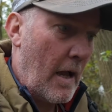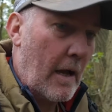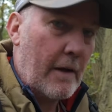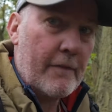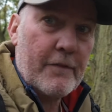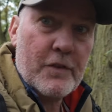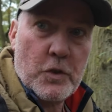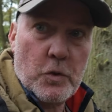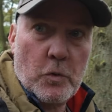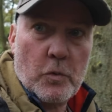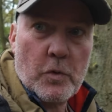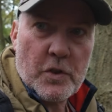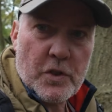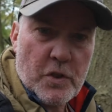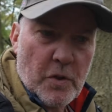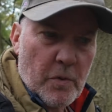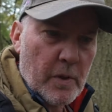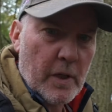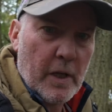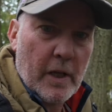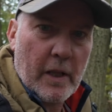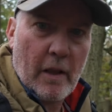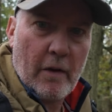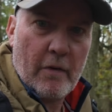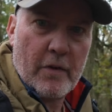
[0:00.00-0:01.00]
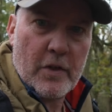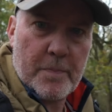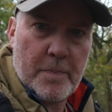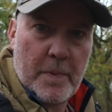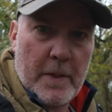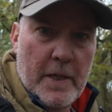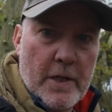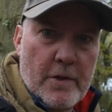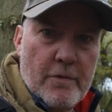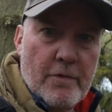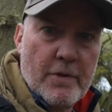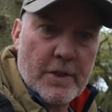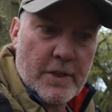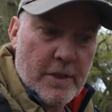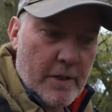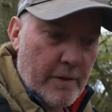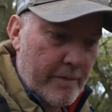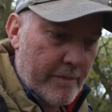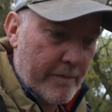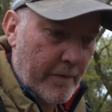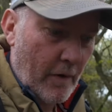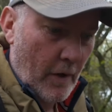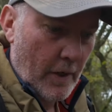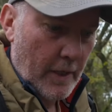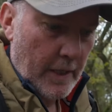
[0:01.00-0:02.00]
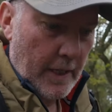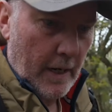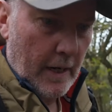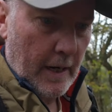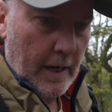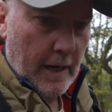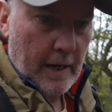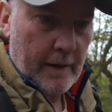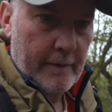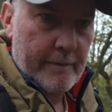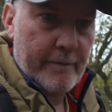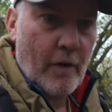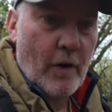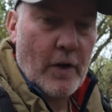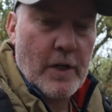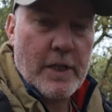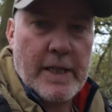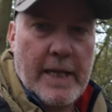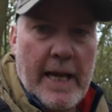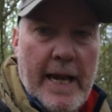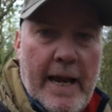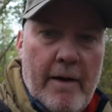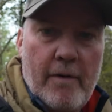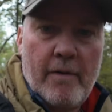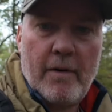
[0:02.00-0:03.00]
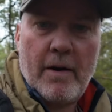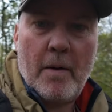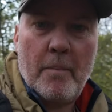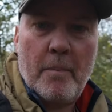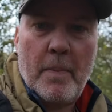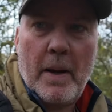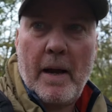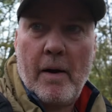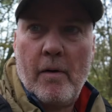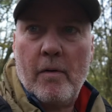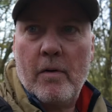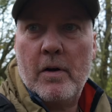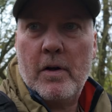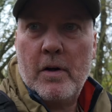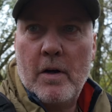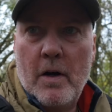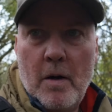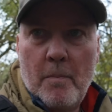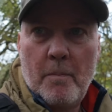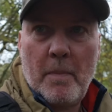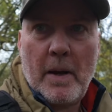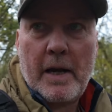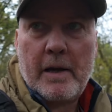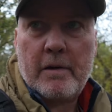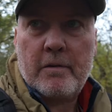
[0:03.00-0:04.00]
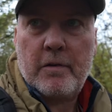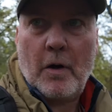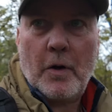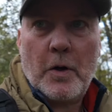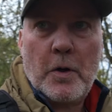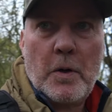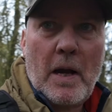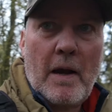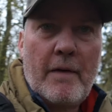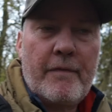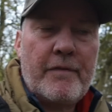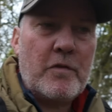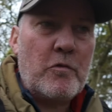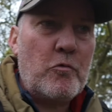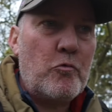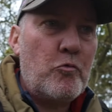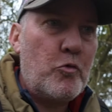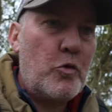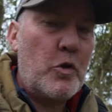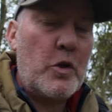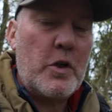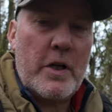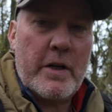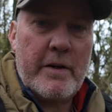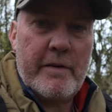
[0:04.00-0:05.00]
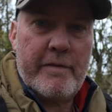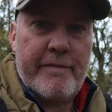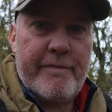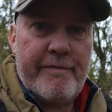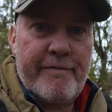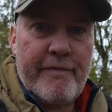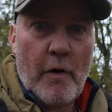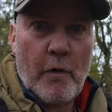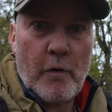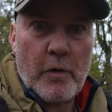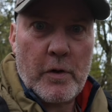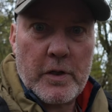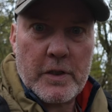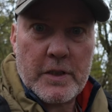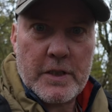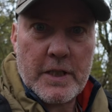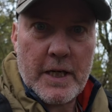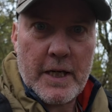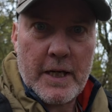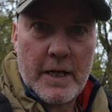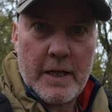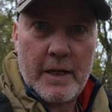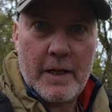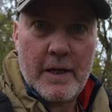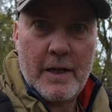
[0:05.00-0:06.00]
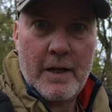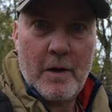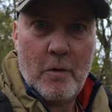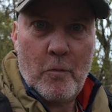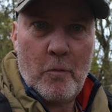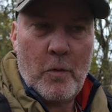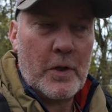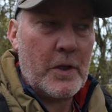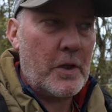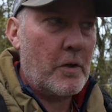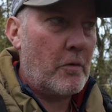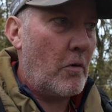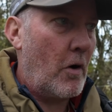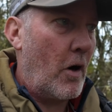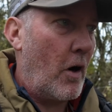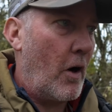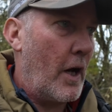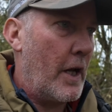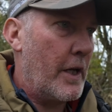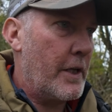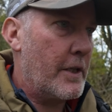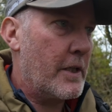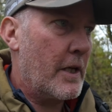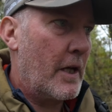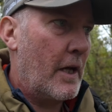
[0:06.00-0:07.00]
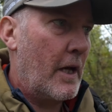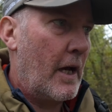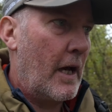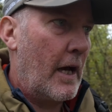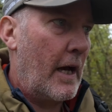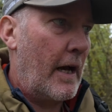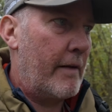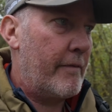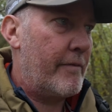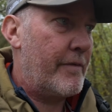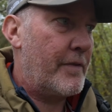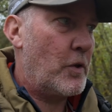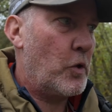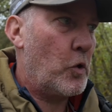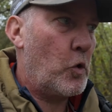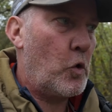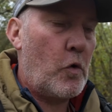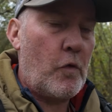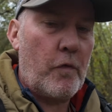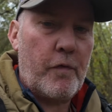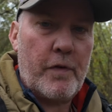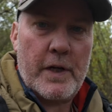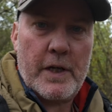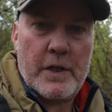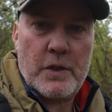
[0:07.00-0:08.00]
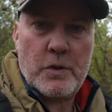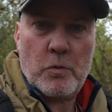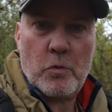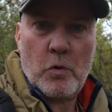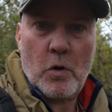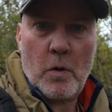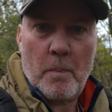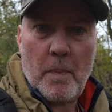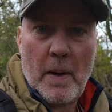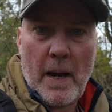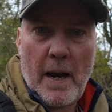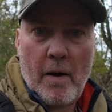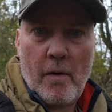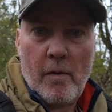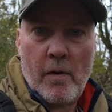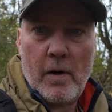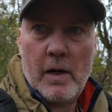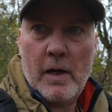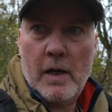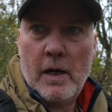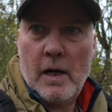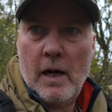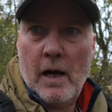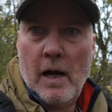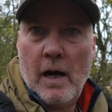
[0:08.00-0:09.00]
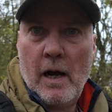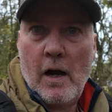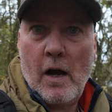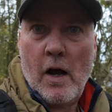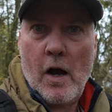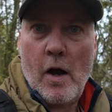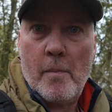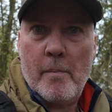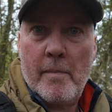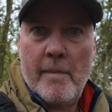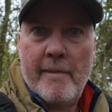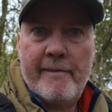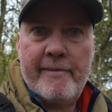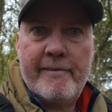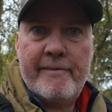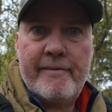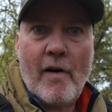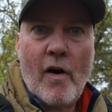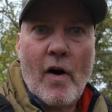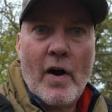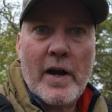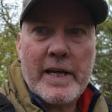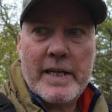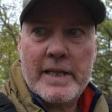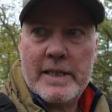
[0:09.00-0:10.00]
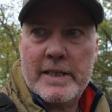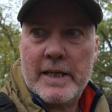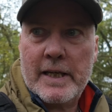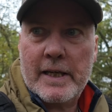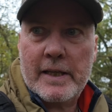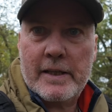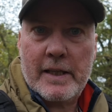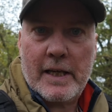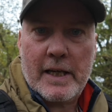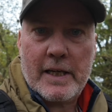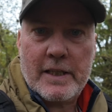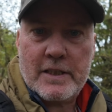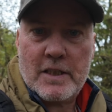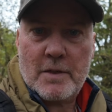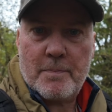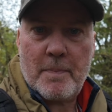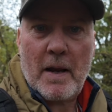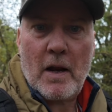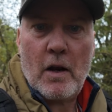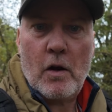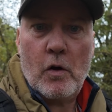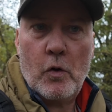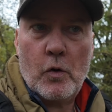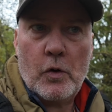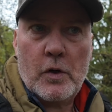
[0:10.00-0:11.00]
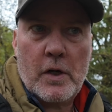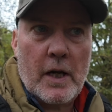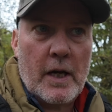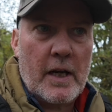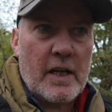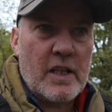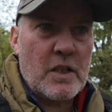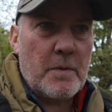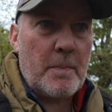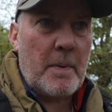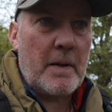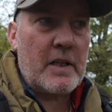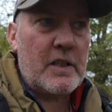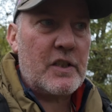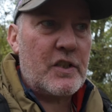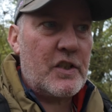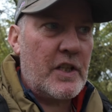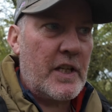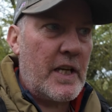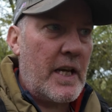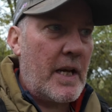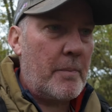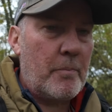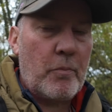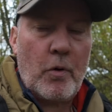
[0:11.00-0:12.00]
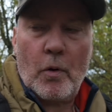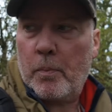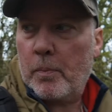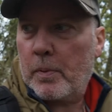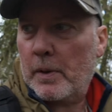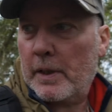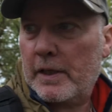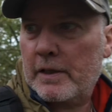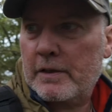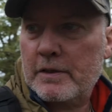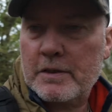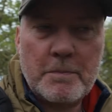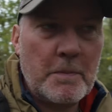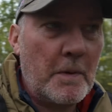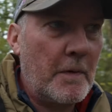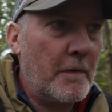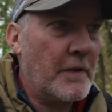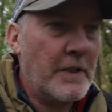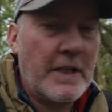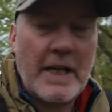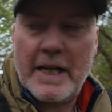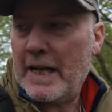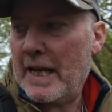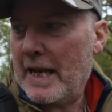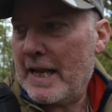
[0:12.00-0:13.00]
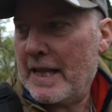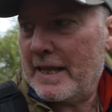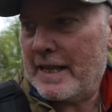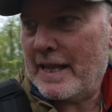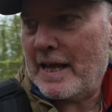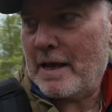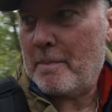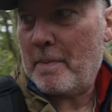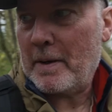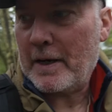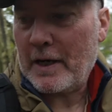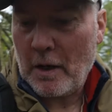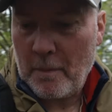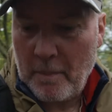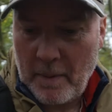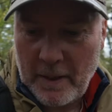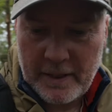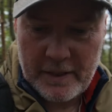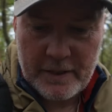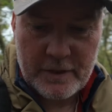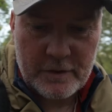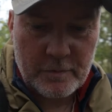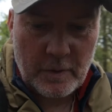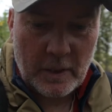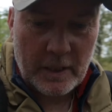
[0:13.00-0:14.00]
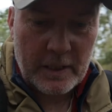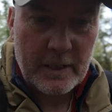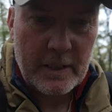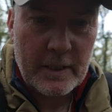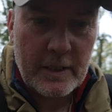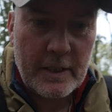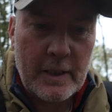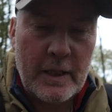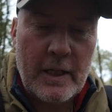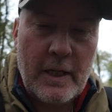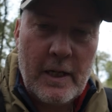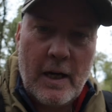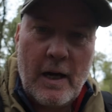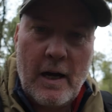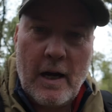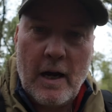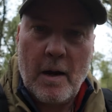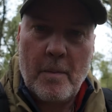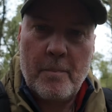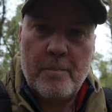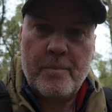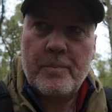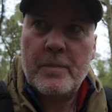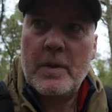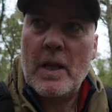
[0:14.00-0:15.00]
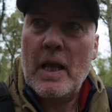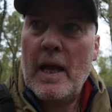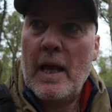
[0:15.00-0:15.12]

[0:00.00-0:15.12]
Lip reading: enjoy doing it though. It's been interesting finding out about macro. You have to really focus in with your eyes, and photography is all about finding things. It's about looking, it's about seeing properly. It's a bit of a dead end there, but I go back this way. And